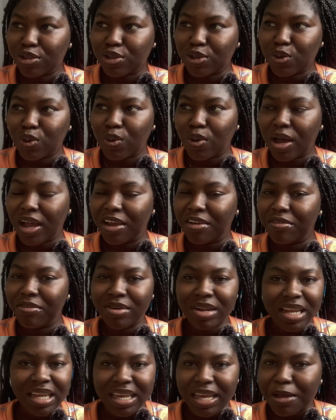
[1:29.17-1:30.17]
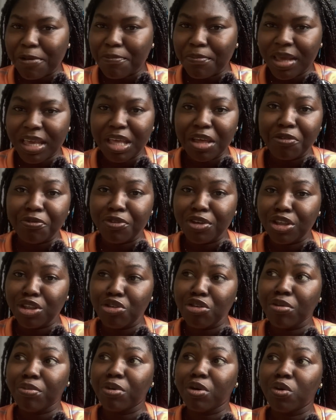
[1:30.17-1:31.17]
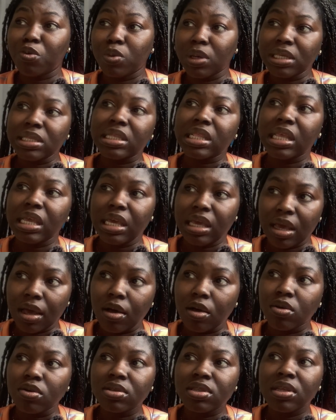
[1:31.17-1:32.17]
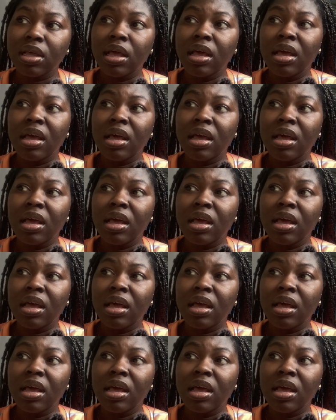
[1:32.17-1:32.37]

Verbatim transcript: so I really can't make a video about Wesley Girls.